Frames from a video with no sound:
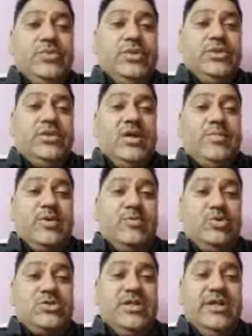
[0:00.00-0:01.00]
The
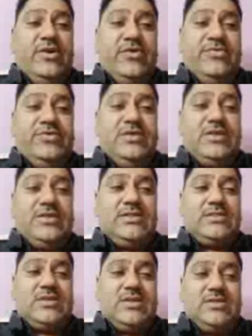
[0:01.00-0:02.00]
uppermost layer of the earth's
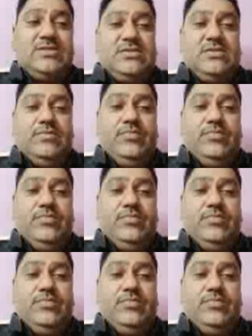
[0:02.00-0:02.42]
crust,